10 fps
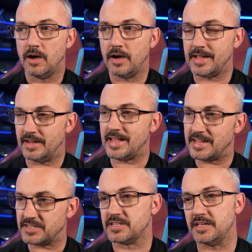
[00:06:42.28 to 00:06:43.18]
And that,
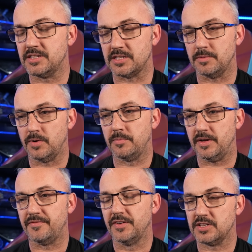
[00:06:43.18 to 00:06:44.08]
that season when
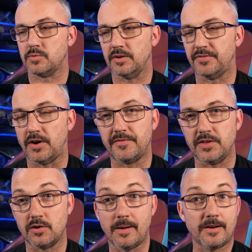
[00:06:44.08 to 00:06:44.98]
we first qualified for
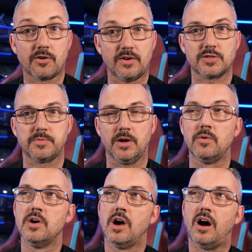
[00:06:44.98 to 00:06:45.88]
Europe, Aaron Cresswell,